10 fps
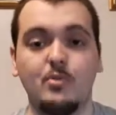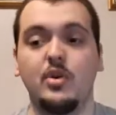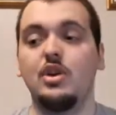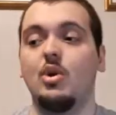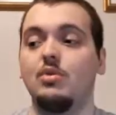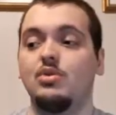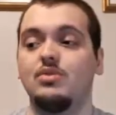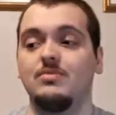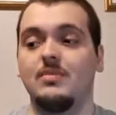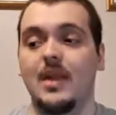We don't
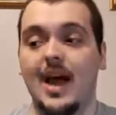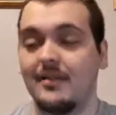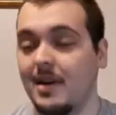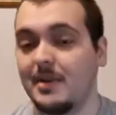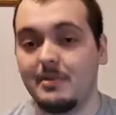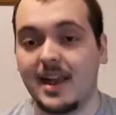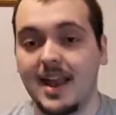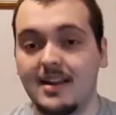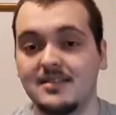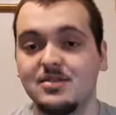have that many mechanics,